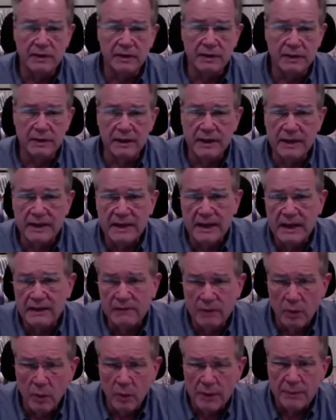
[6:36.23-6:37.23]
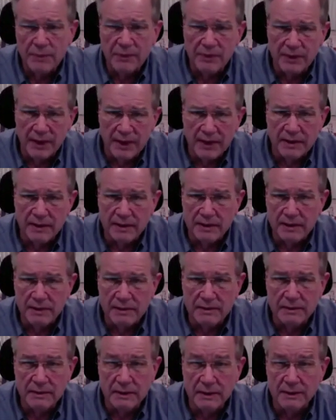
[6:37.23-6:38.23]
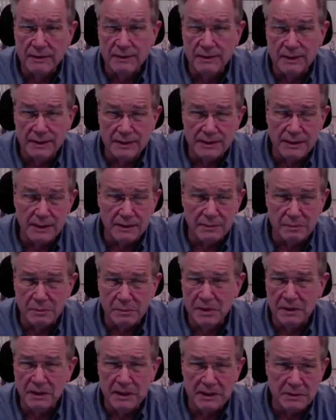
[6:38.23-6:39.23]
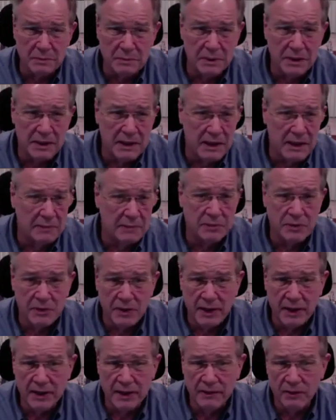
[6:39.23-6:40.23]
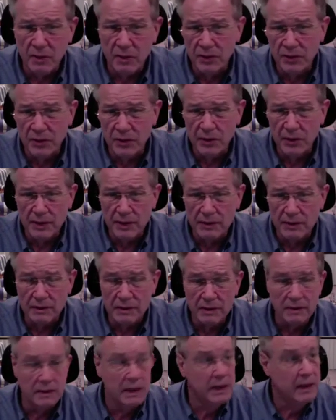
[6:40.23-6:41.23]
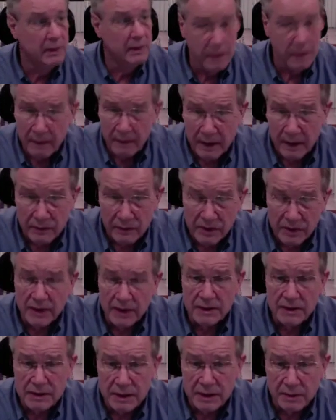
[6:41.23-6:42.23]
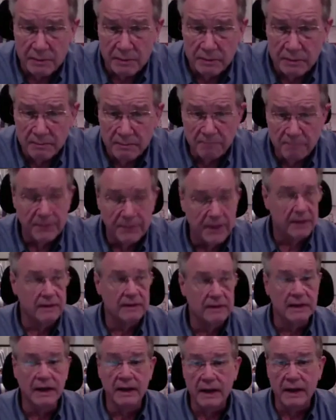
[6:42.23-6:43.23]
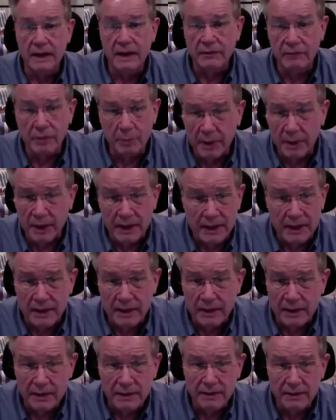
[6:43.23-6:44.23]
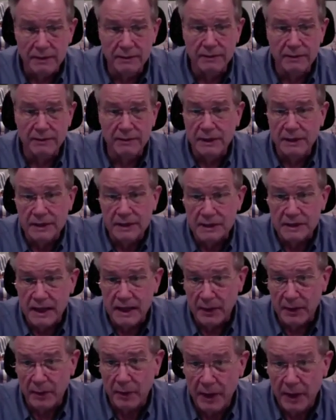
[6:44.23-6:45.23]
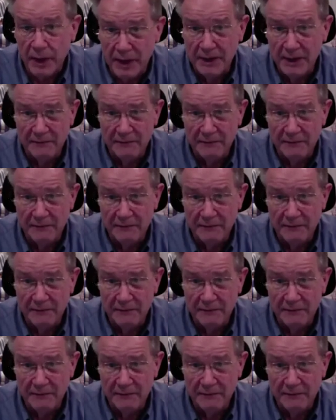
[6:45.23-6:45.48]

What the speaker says: you need to have a website. This Bill, that's pretty damn trite. Of course we do. I'll tell you something. Not everybody thinks that way.